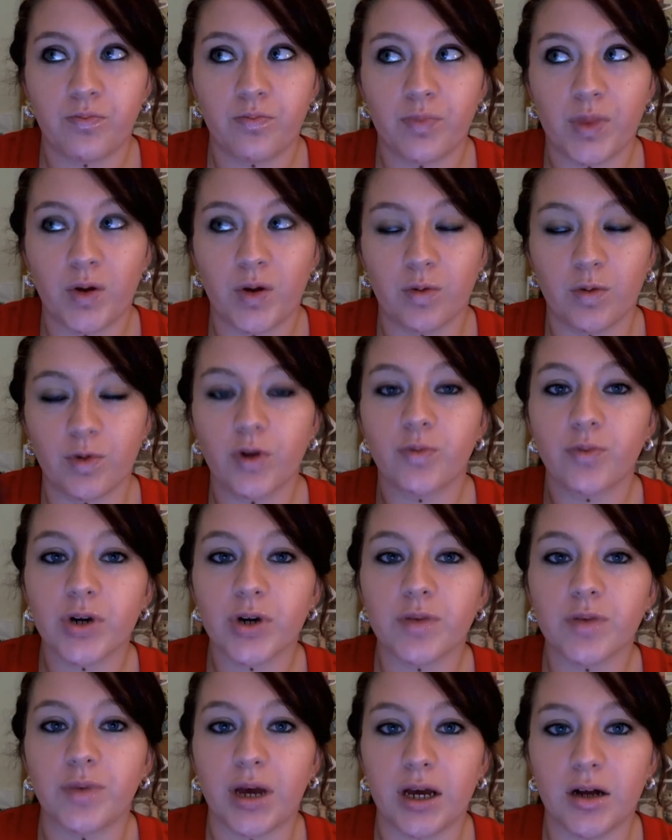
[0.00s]
We're both
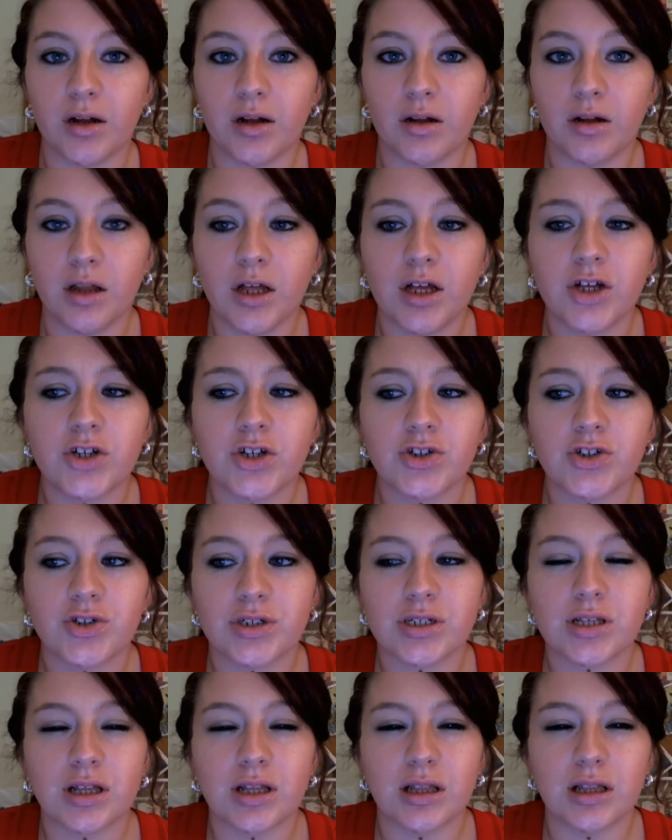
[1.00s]
pretty pale.
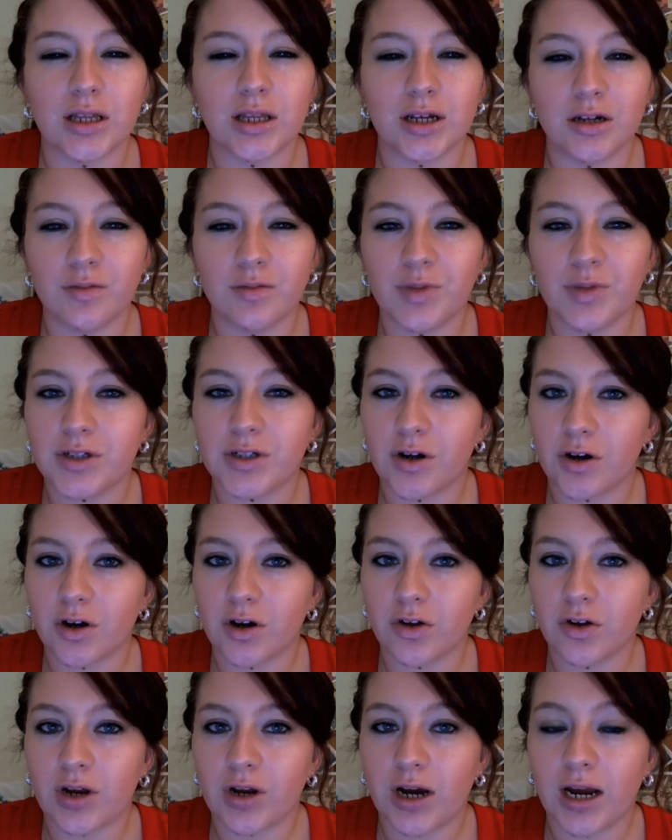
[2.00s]
She's a little bit
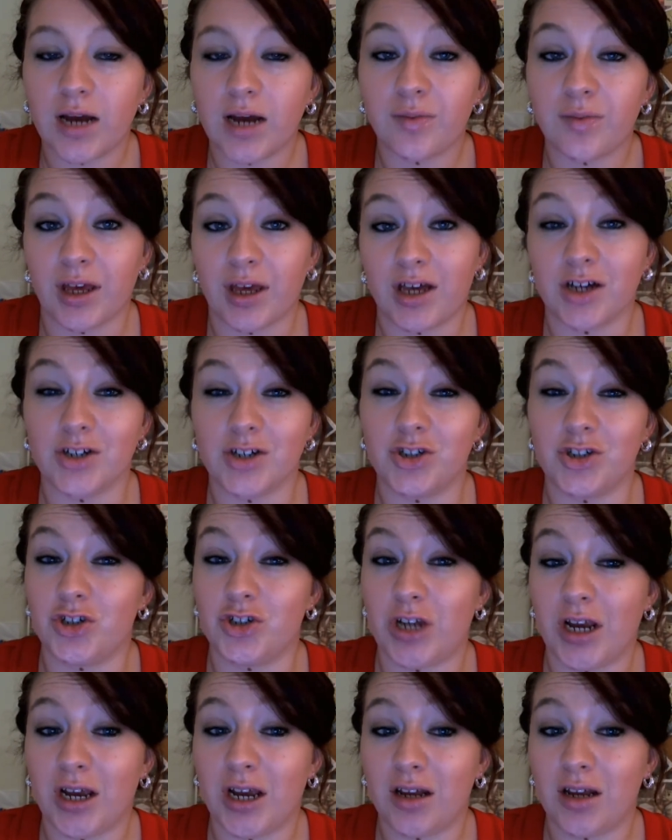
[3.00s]
darker than I am, like a
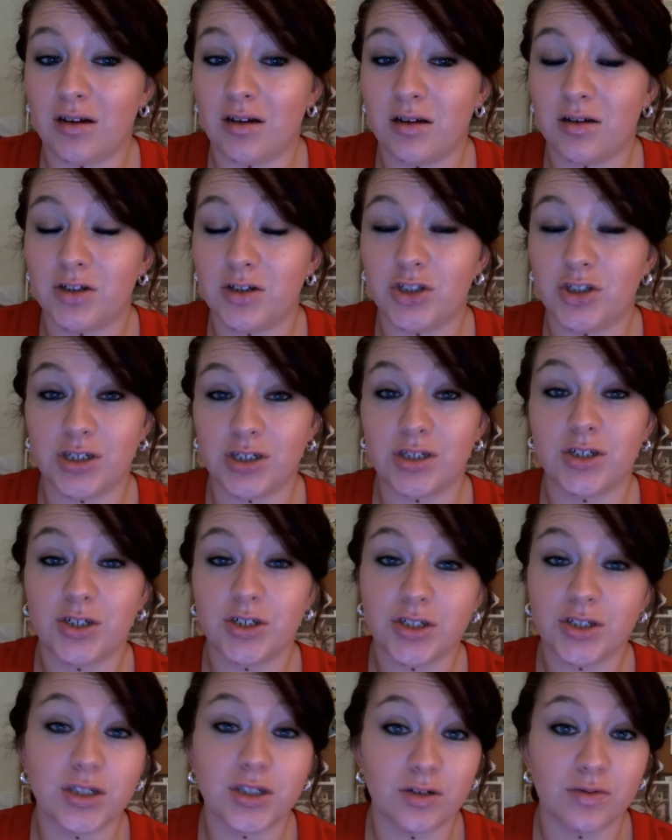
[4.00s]
shade.
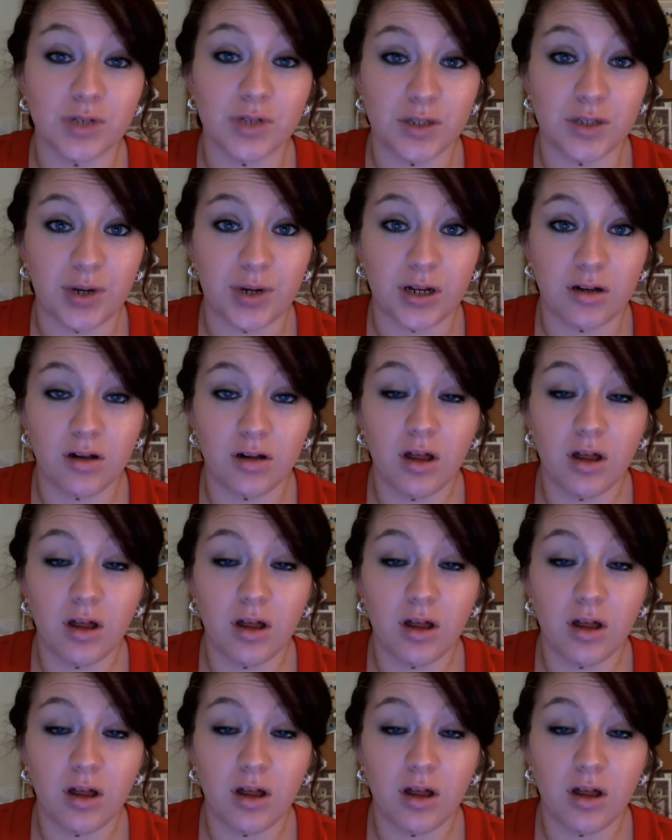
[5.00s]
She's still really pale.